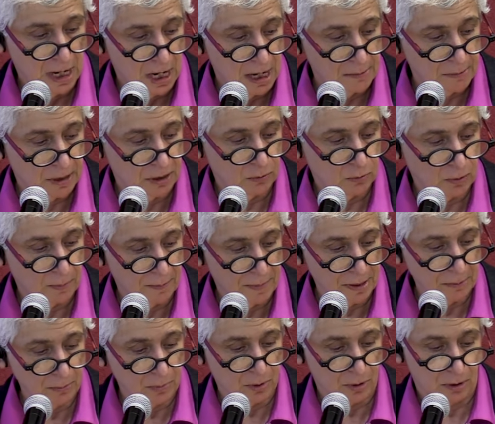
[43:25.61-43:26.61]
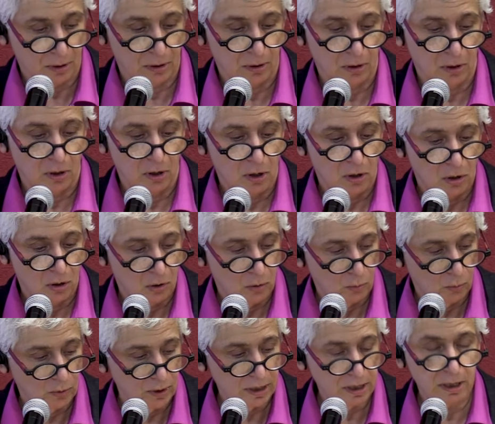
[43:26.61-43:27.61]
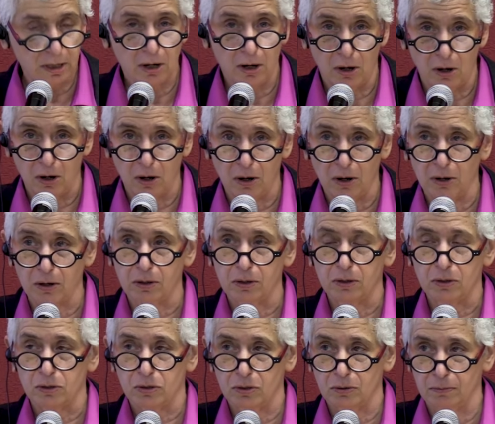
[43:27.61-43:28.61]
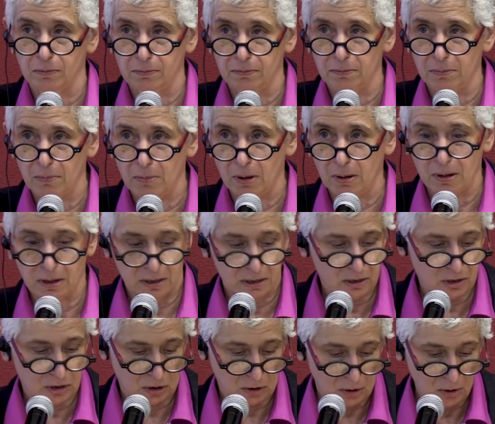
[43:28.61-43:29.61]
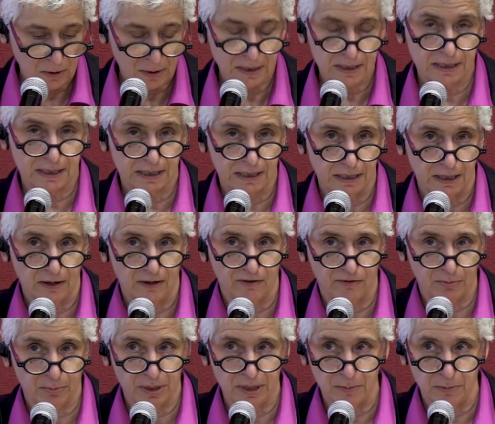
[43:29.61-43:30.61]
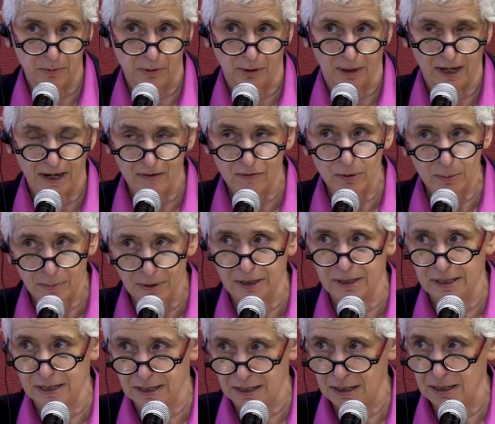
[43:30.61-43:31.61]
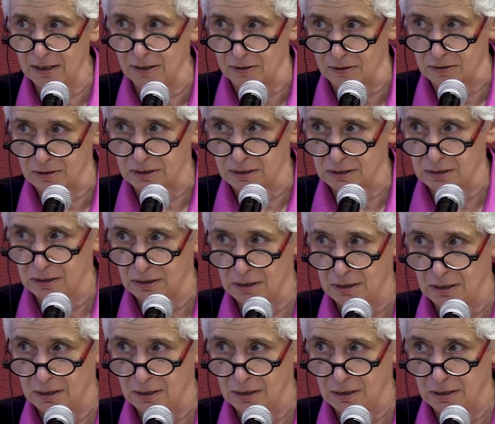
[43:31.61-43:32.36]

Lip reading: I mean, remember, we are the majority of people. Everybody cares.